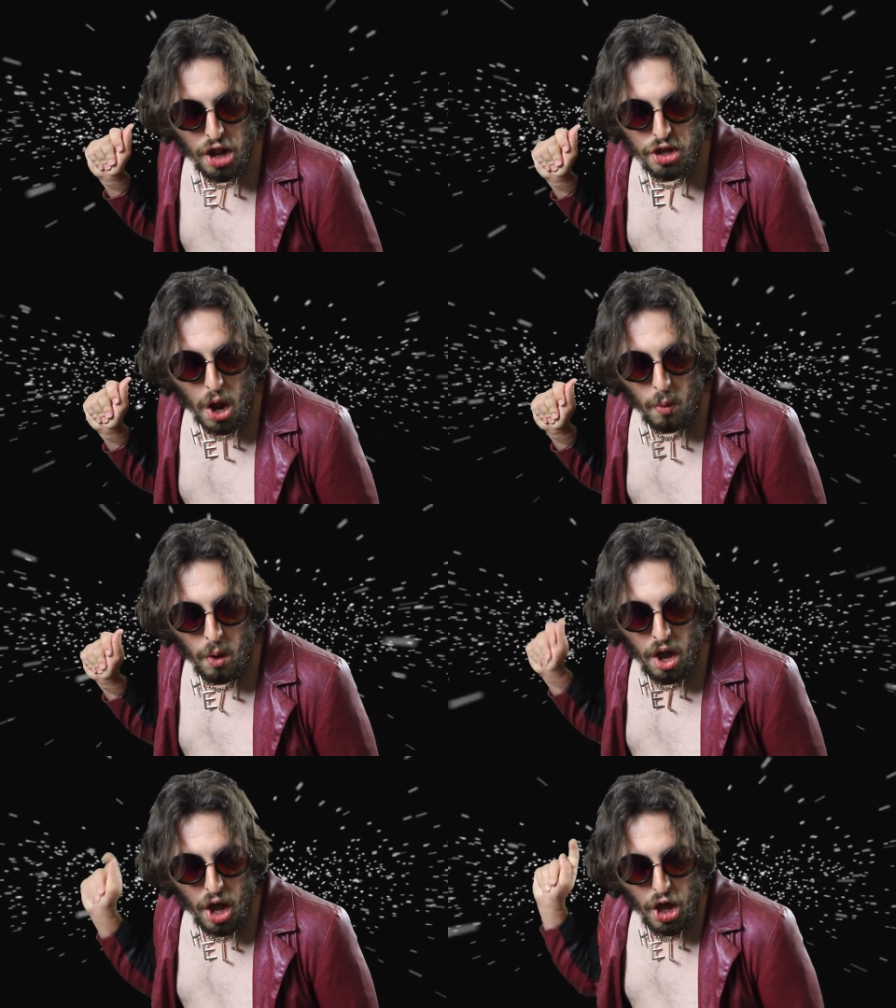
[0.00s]
No,
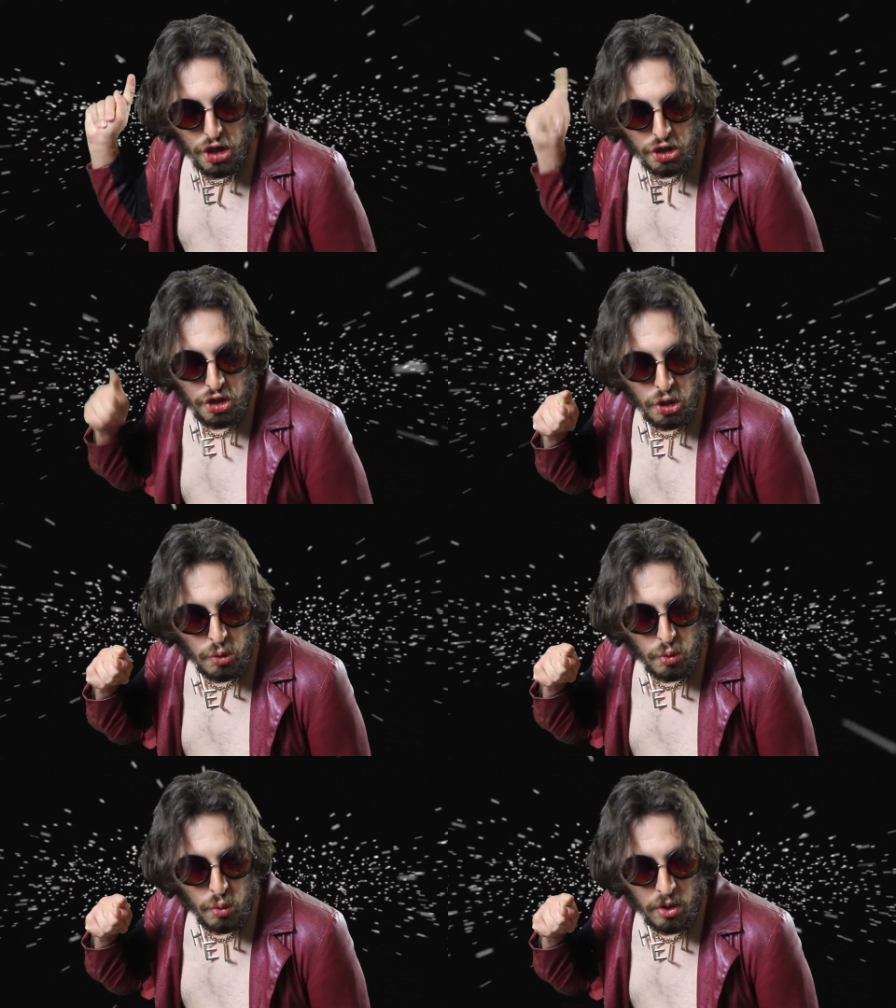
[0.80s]

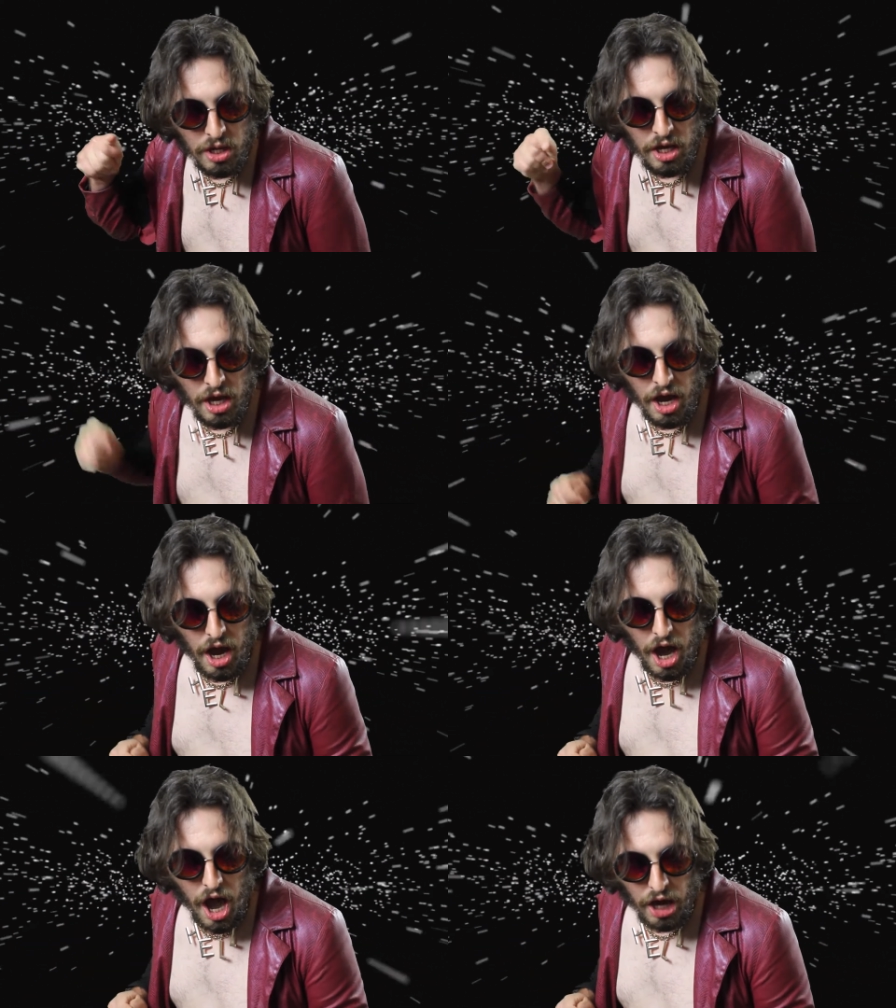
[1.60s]
you
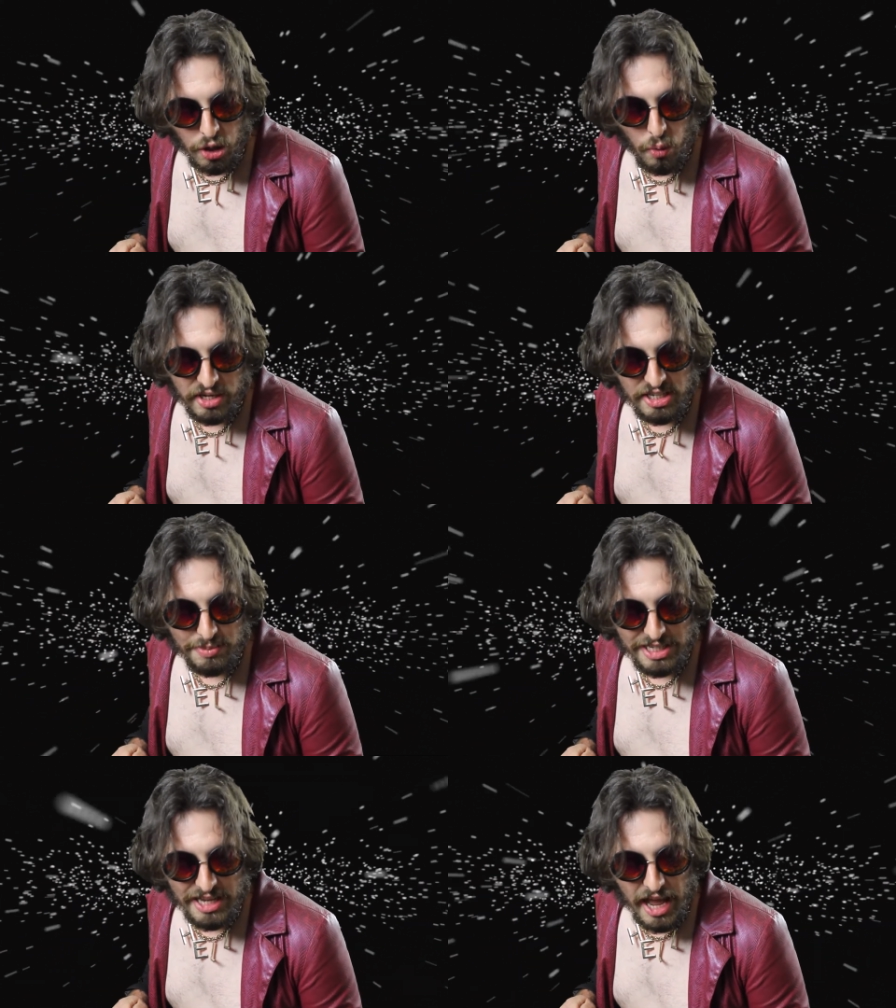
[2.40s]
are going to
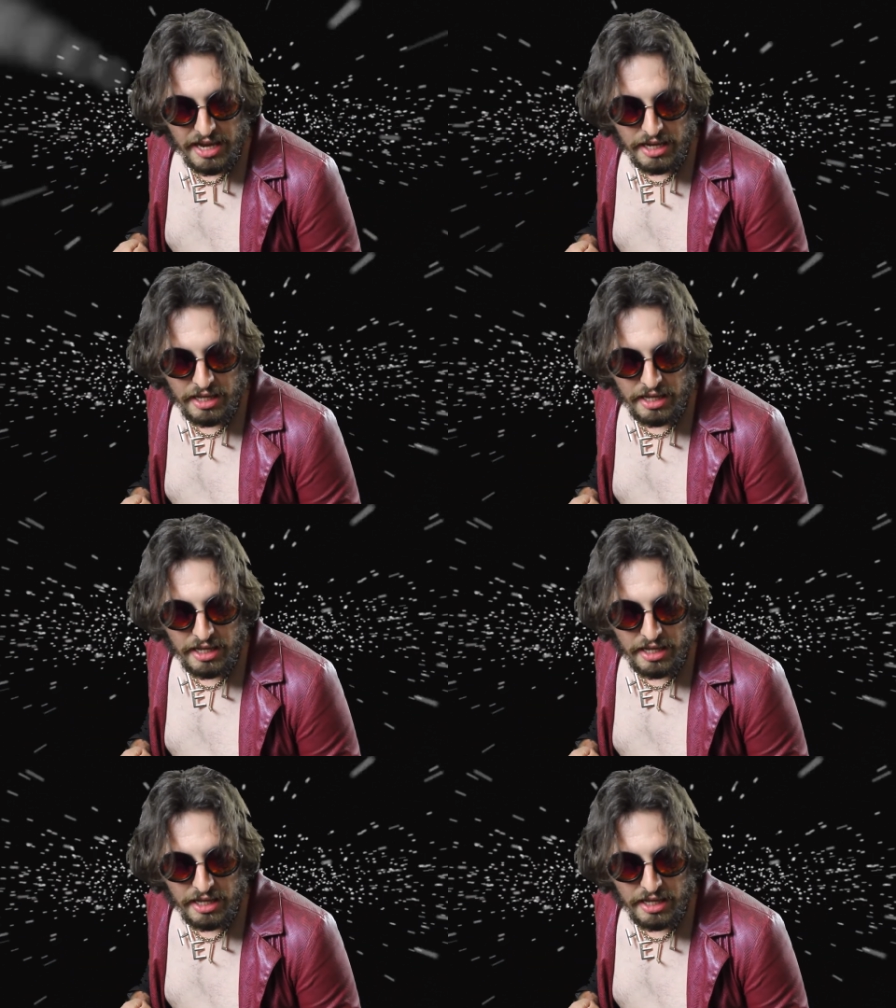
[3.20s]
be dead.